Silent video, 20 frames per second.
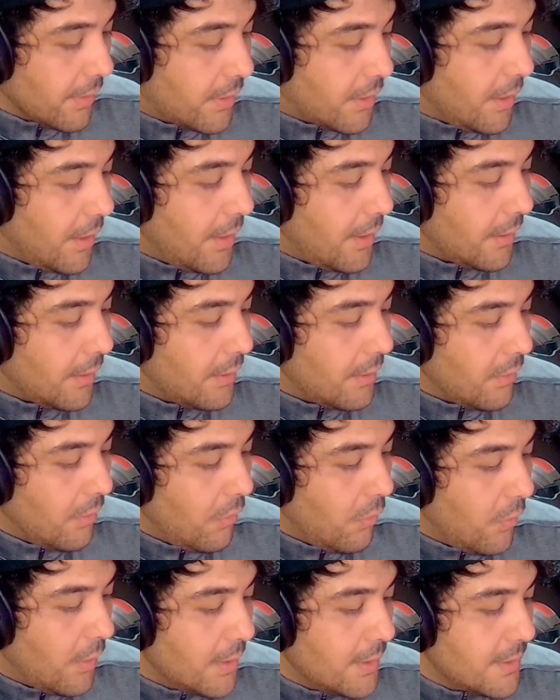cock
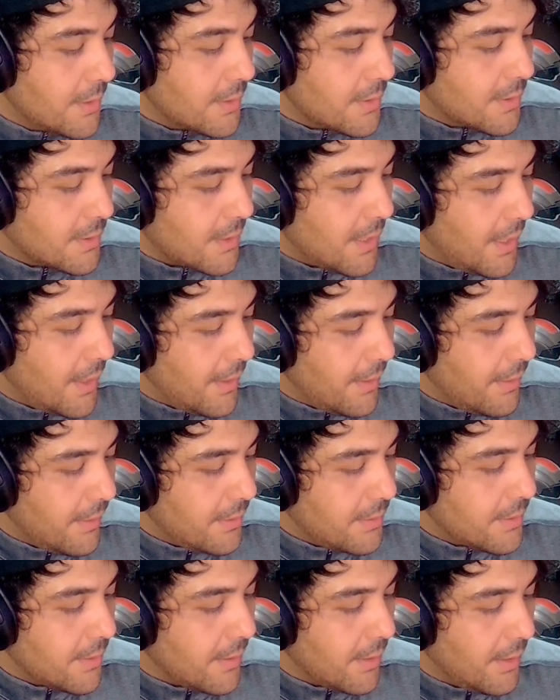once said
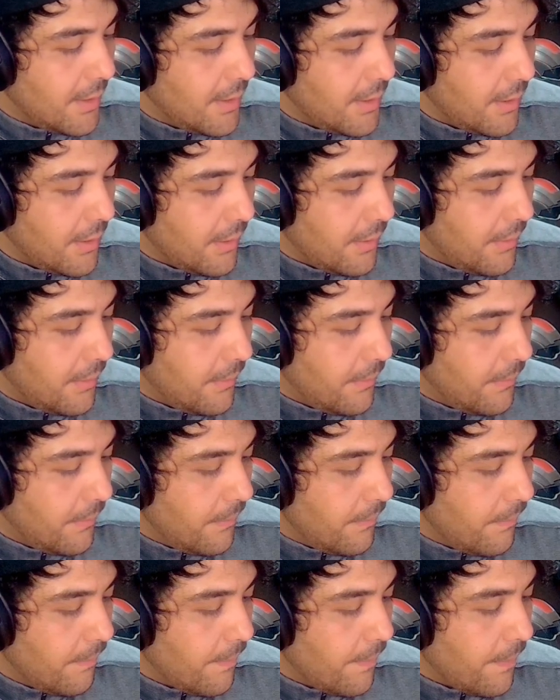to the hen,
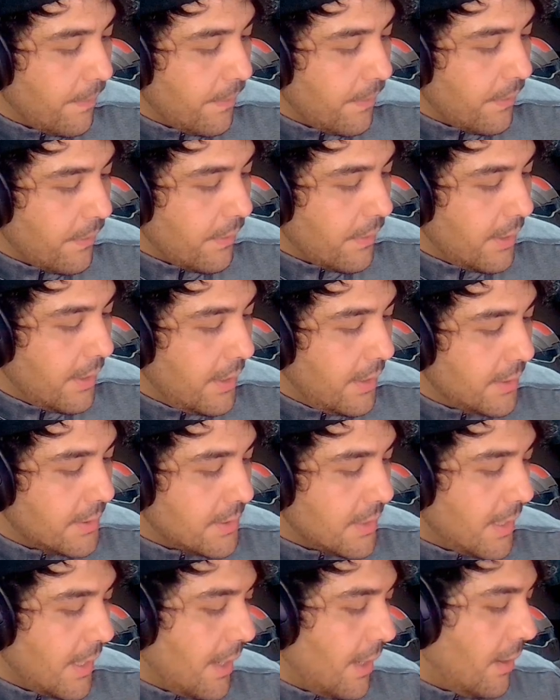"It is
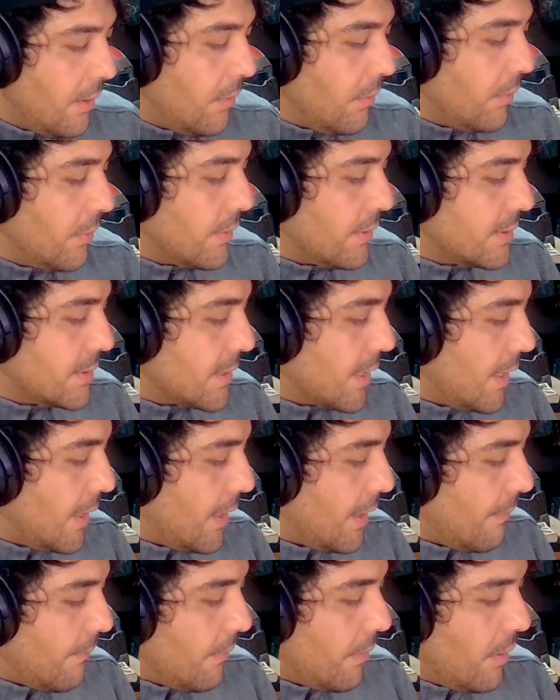now the
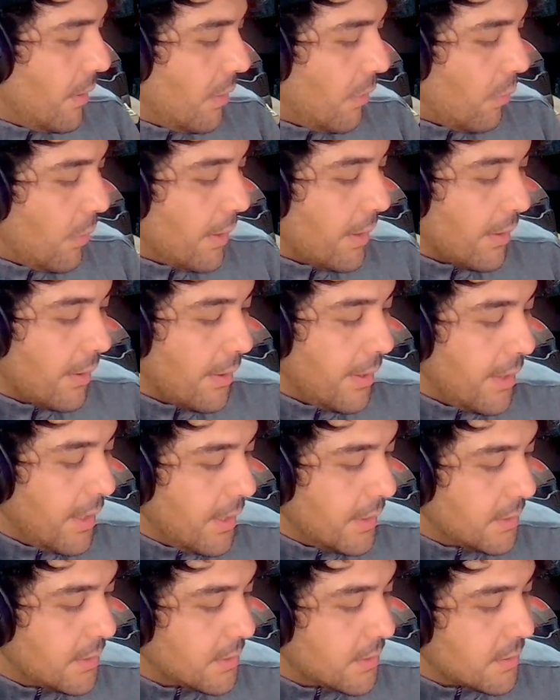time when our
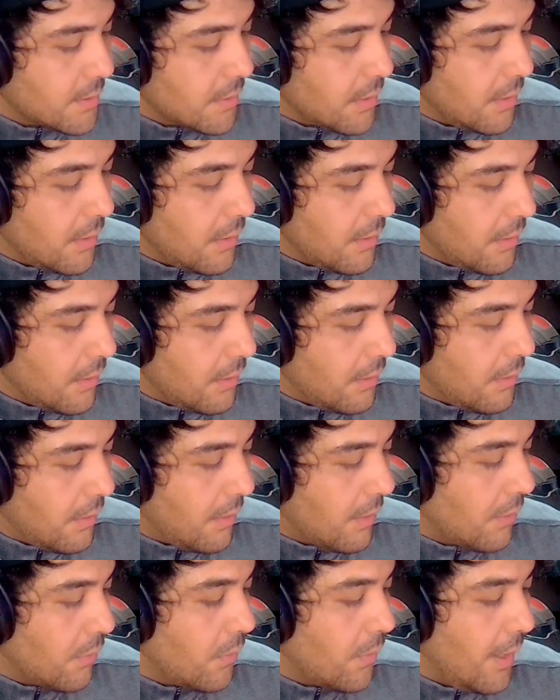nuts
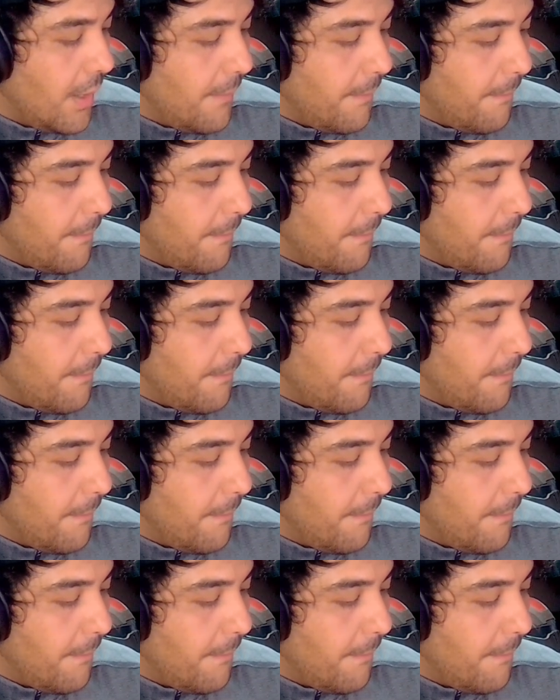are ripe.